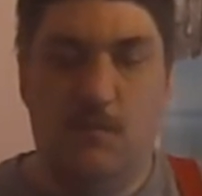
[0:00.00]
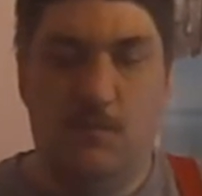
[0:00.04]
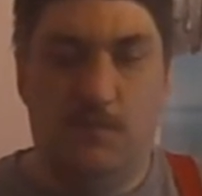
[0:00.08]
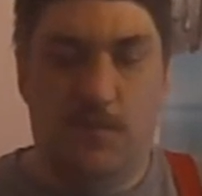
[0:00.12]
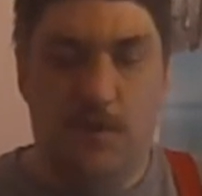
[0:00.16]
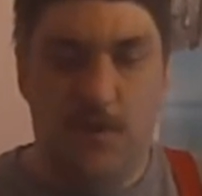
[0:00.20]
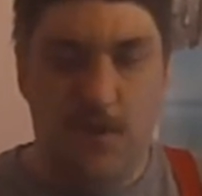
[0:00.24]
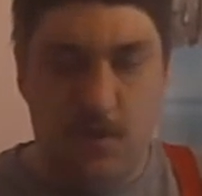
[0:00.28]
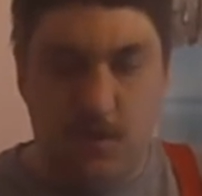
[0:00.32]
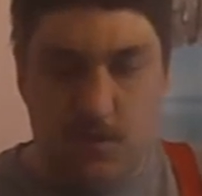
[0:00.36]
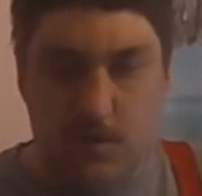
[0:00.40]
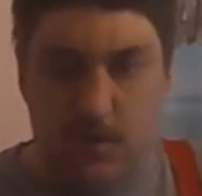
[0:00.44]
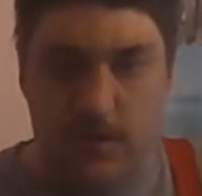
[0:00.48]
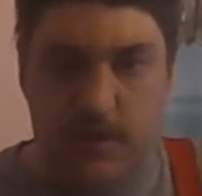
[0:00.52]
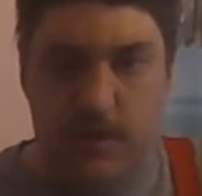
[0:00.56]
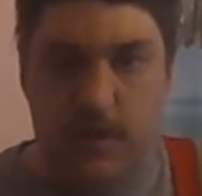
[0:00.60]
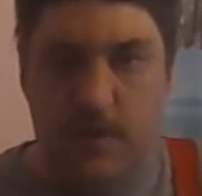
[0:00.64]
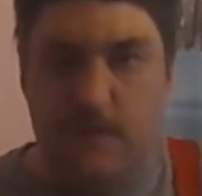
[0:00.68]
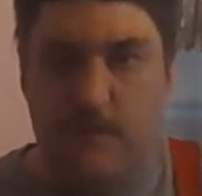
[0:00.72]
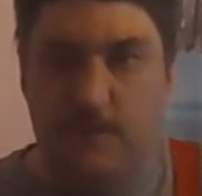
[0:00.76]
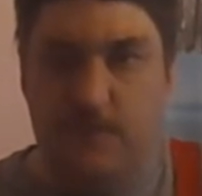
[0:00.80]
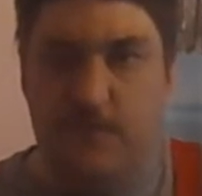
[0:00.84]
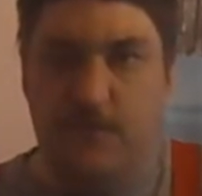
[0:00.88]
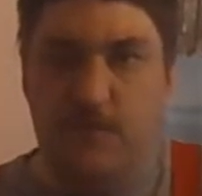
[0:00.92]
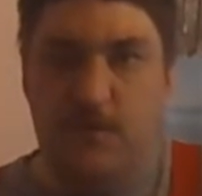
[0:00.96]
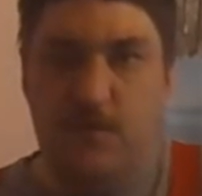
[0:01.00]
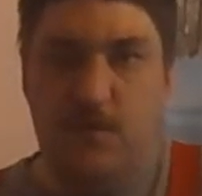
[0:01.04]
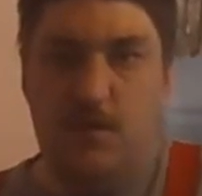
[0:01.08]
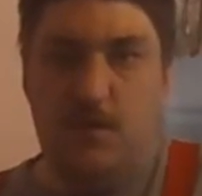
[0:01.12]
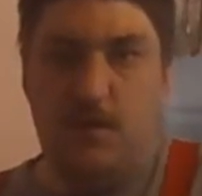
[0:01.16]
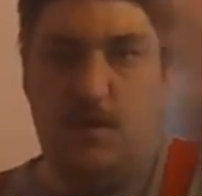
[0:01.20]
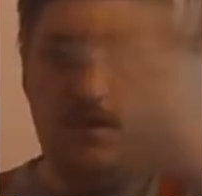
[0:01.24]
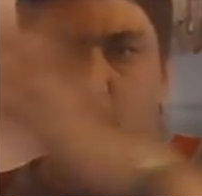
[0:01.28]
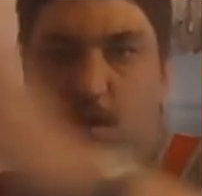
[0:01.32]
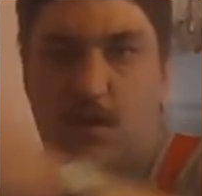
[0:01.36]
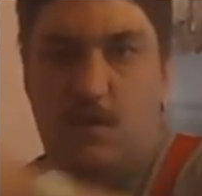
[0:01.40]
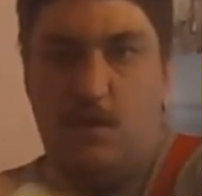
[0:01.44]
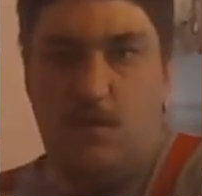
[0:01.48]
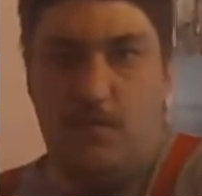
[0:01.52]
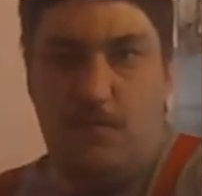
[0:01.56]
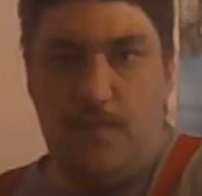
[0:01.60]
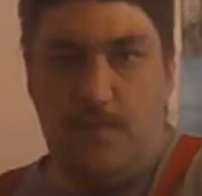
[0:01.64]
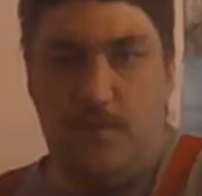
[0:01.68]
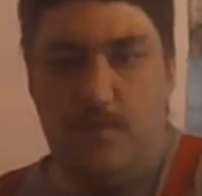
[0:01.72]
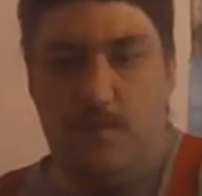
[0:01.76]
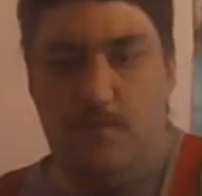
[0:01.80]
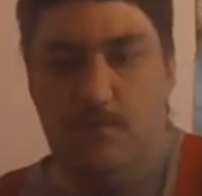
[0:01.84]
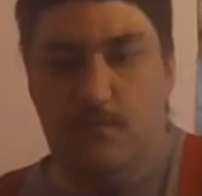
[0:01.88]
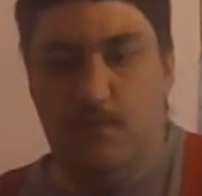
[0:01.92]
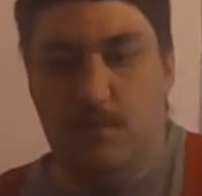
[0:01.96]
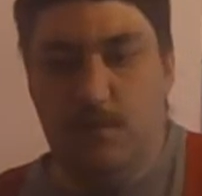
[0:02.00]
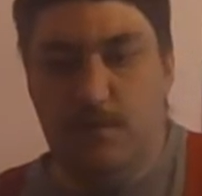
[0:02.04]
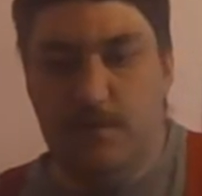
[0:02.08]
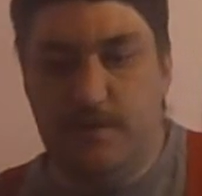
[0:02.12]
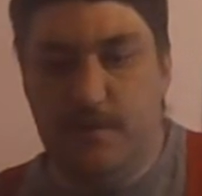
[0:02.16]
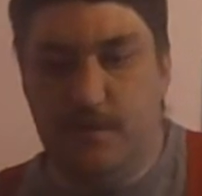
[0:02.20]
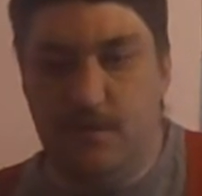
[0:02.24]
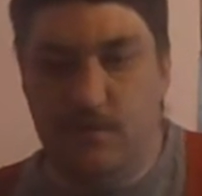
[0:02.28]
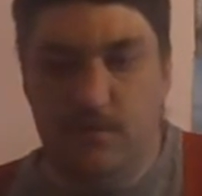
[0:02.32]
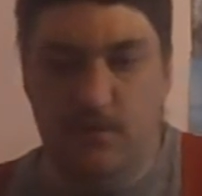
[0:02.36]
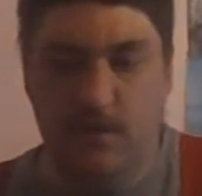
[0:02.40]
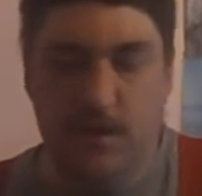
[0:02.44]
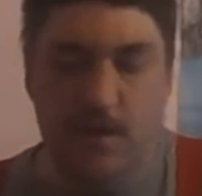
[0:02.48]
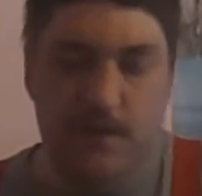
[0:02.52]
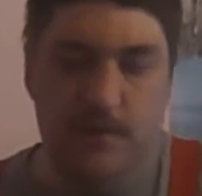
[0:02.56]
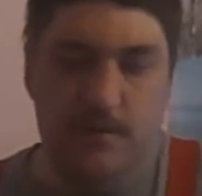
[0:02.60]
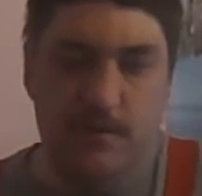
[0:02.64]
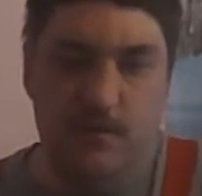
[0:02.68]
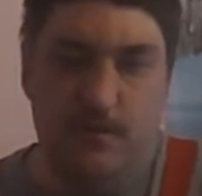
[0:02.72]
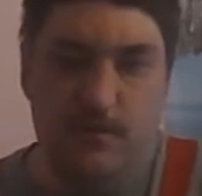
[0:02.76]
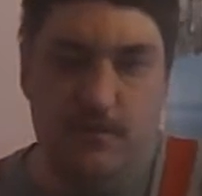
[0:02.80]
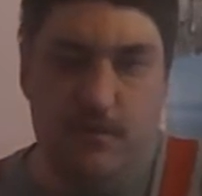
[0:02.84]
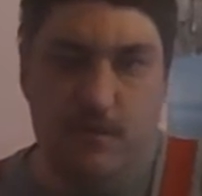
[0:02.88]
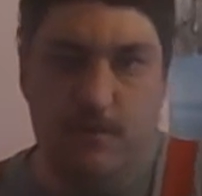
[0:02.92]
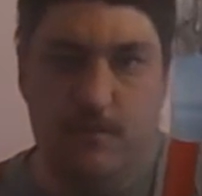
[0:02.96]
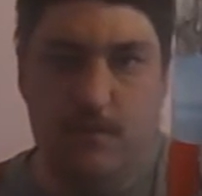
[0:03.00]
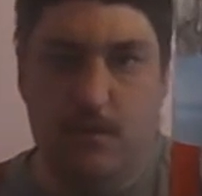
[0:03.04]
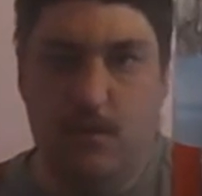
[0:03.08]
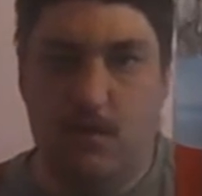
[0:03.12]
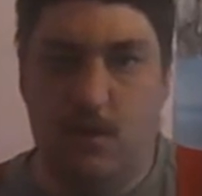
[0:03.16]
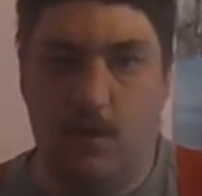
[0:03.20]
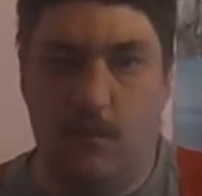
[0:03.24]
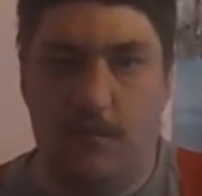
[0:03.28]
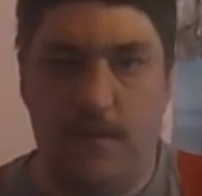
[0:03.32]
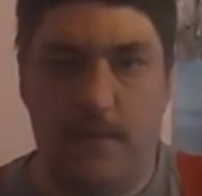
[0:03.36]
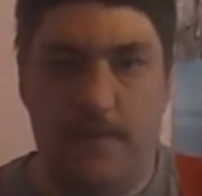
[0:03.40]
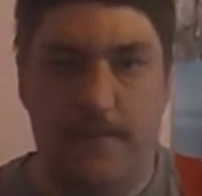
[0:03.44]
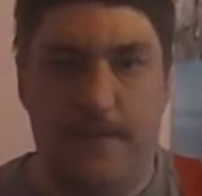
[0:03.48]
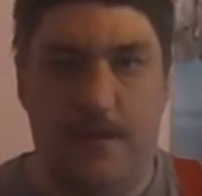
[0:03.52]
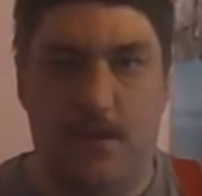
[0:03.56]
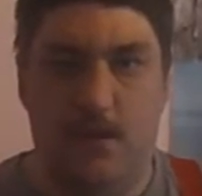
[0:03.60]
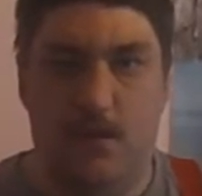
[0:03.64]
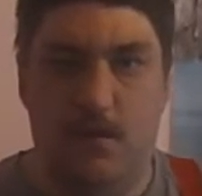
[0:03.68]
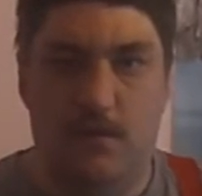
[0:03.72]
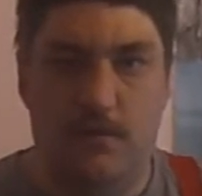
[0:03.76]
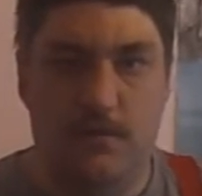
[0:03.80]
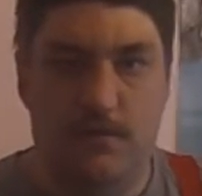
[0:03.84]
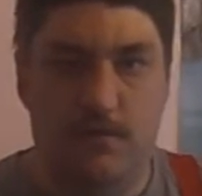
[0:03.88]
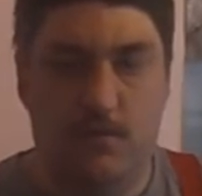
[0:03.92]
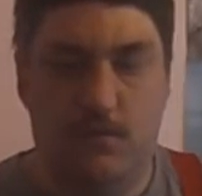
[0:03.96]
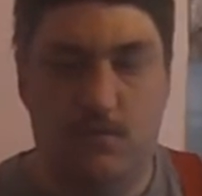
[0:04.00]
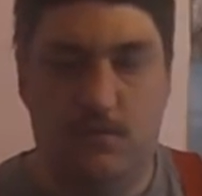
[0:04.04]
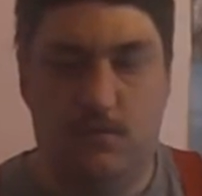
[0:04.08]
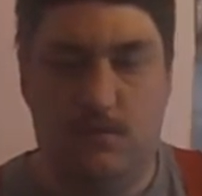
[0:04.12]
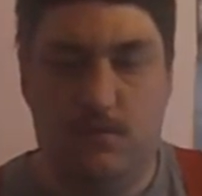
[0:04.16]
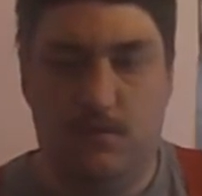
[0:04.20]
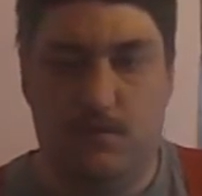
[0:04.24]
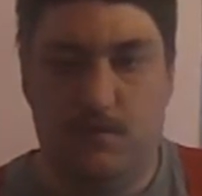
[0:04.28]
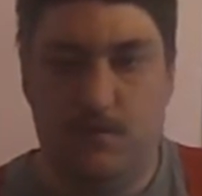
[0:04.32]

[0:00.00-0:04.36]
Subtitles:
but you could infinitely copy them until you had nothing but copy me on your